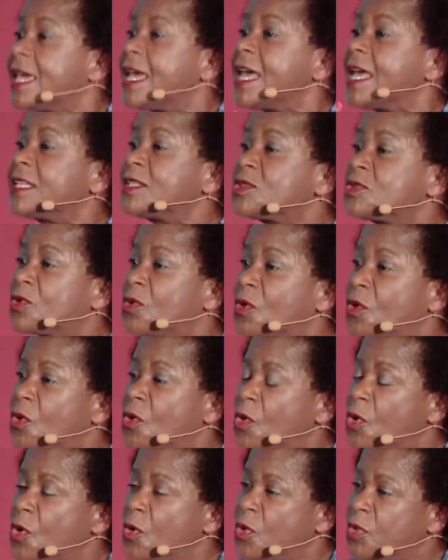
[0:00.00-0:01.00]
And
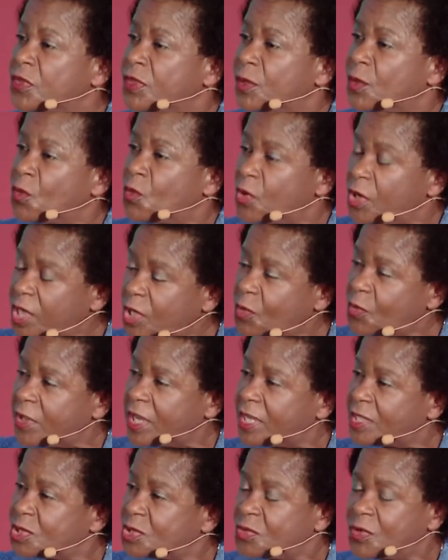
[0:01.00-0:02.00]
so the work we
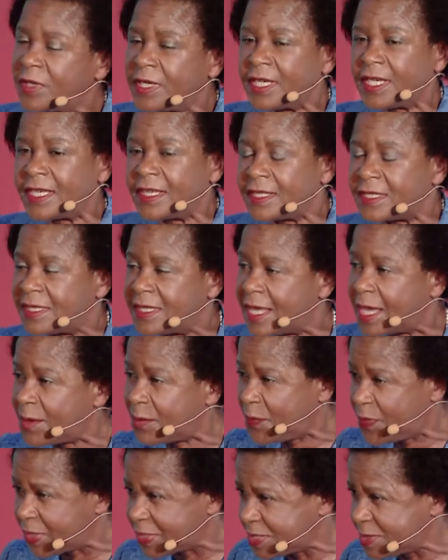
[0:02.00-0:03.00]
are doing is
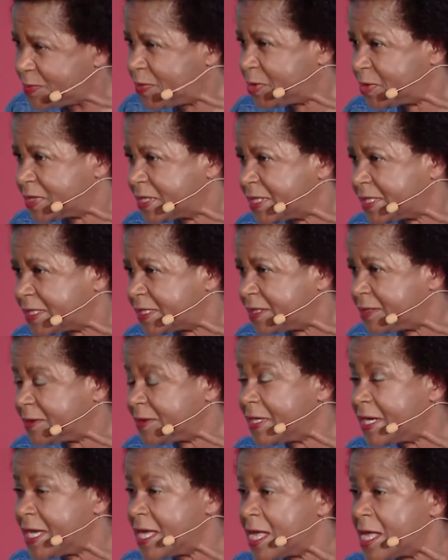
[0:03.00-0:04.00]
non-party political,
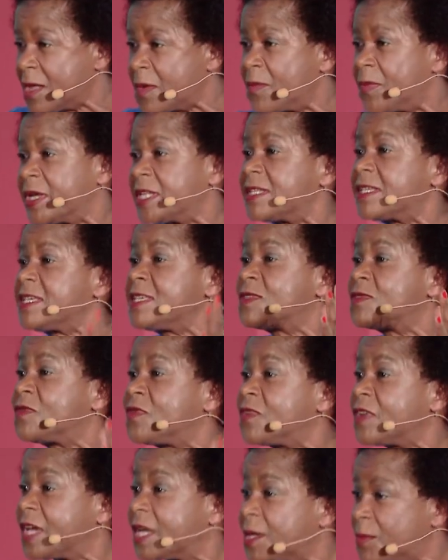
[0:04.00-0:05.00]
but is
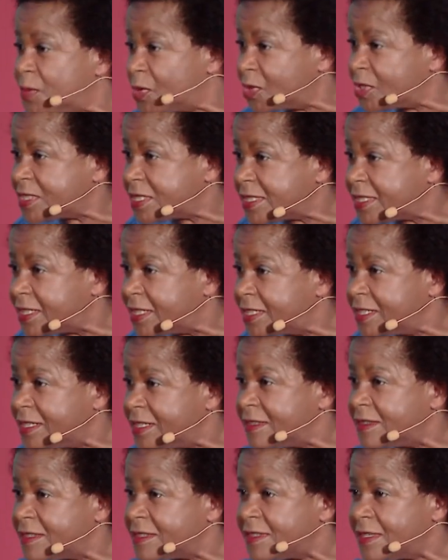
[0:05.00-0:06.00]
very political
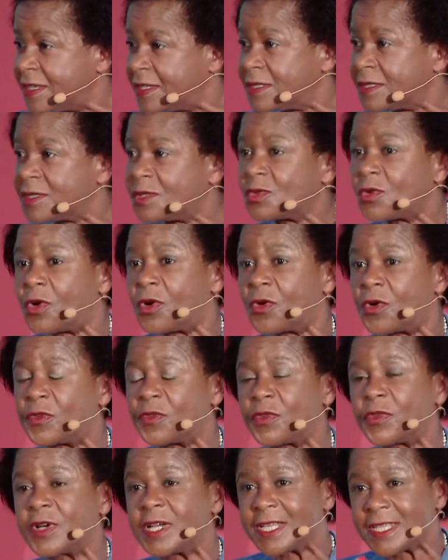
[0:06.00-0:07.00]
in the sense
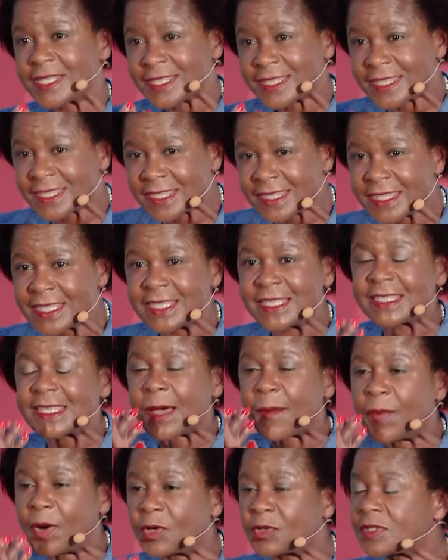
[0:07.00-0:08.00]
of it's
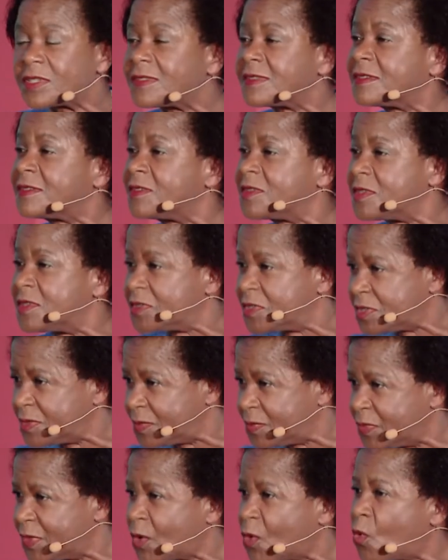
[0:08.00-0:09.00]
about citizenship,
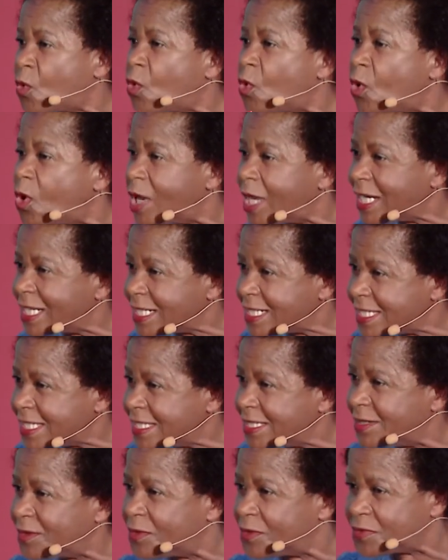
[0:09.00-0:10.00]
the
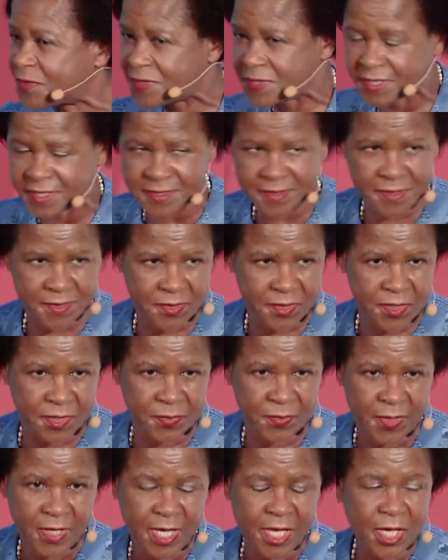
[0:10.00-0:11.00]
quality of
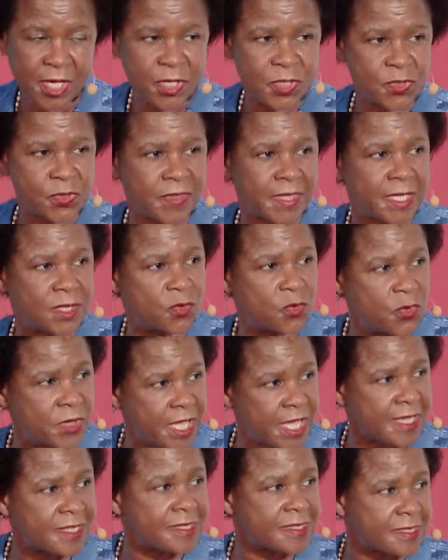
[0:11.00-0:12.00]
citizenship, so that
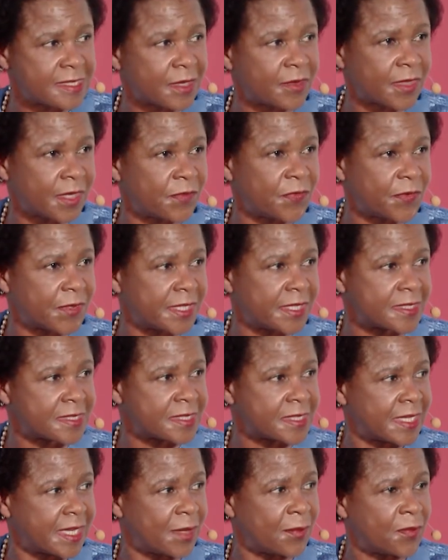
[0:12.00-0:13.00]
we as South
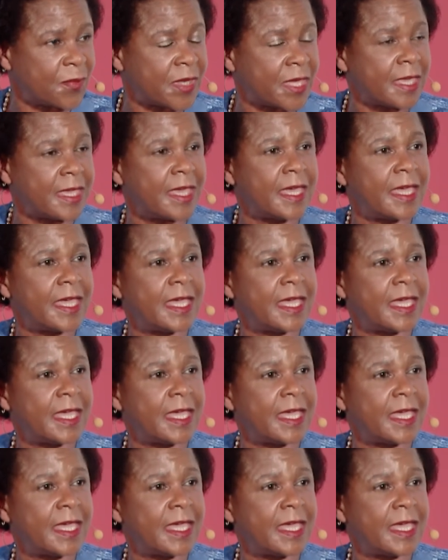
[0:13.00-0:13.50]
Africans can be